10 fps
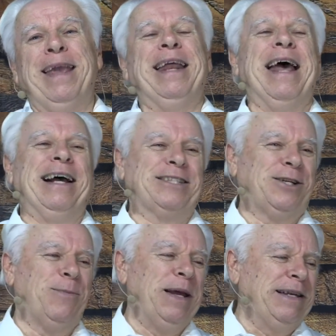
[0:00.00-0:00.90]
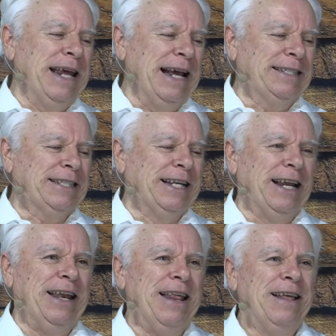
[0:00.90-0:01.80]
It has to be
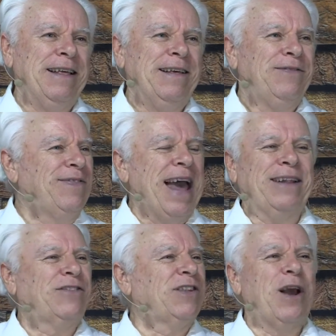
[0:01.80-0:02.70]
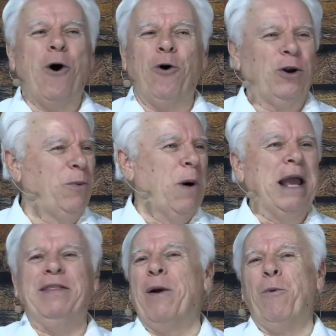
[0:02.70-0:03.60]
tested. That's the only
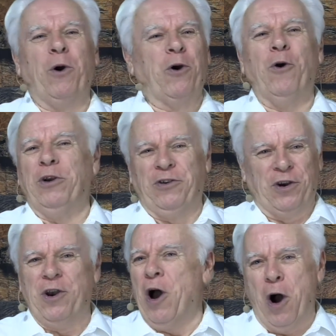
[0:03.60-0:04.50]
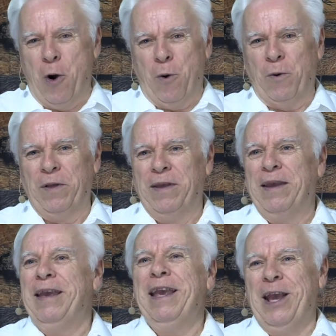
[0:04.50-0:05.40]
way that we're going to know
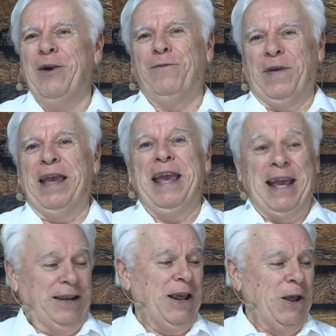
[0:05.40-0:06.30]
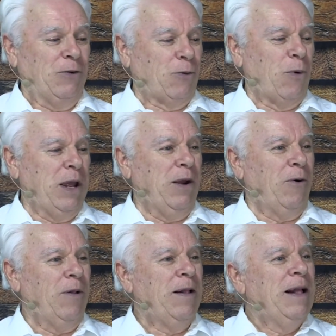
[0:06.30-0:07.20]
if it is
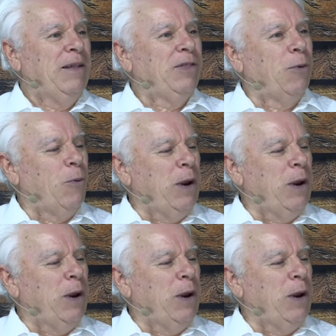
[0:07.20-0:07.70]
real. The